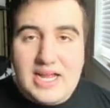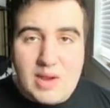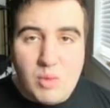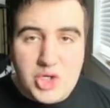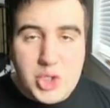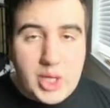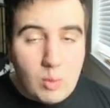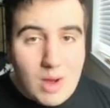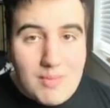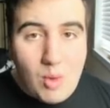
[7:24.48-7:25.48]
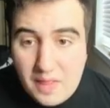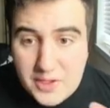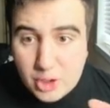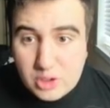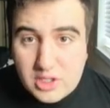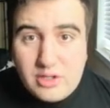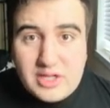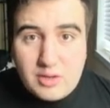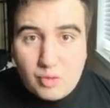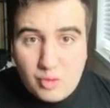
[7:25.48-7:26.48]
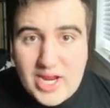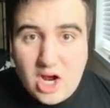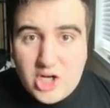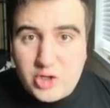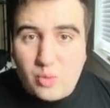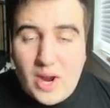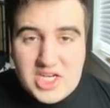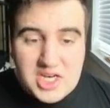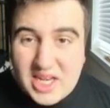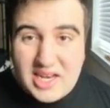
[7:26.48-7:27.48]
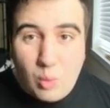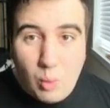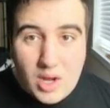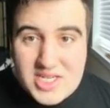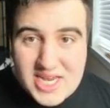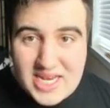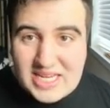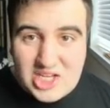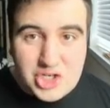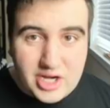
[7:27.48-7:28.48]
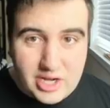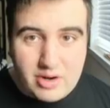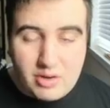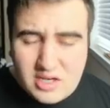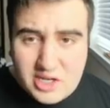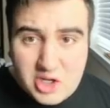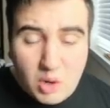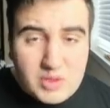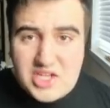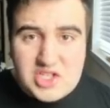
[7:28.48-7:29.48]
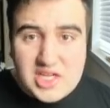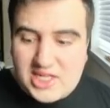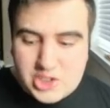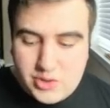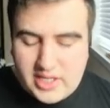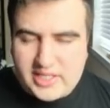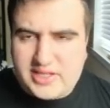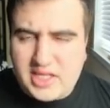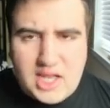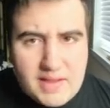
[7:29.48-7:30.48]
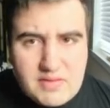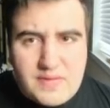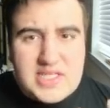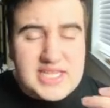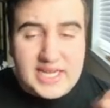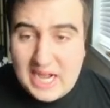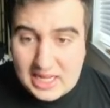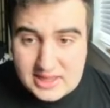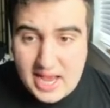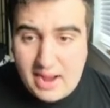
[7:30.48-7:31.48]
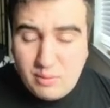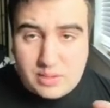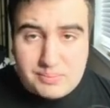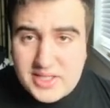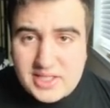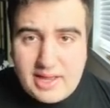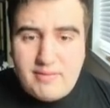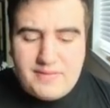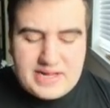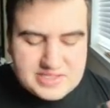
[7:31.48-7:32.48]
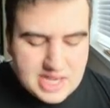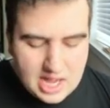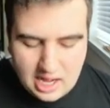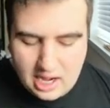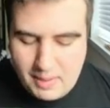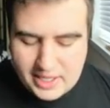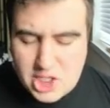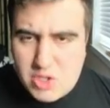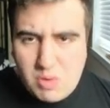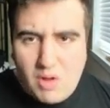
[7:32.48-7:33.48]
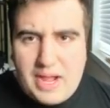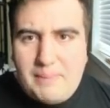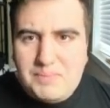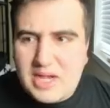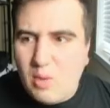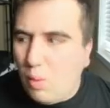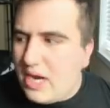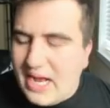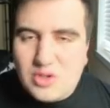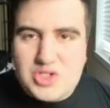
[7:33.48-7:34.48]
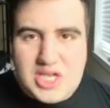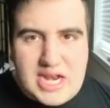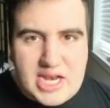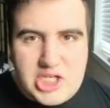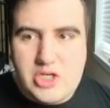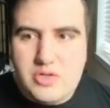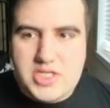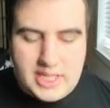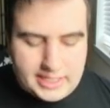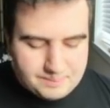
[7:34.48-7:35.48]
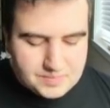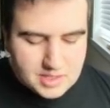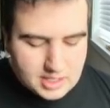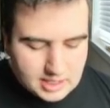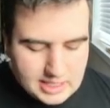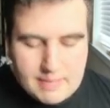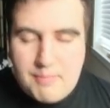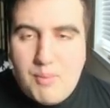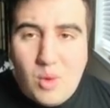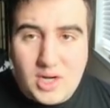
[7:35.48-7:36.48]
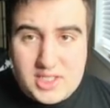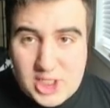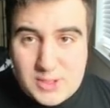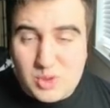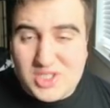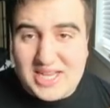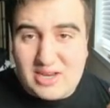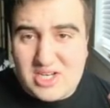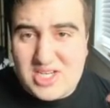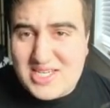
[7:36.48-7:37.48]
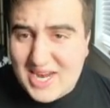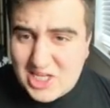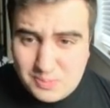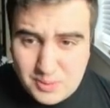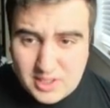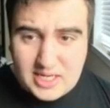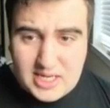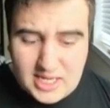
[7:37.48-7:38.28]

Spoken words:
and once you get one more, then you're literally right on your way to getting a 110 Easter hero. I go, okay, Slay, that's great. Like the live events, I got that. I will complete the live events. I can do all that. What else can I do to like get more collectibles, because I desperately need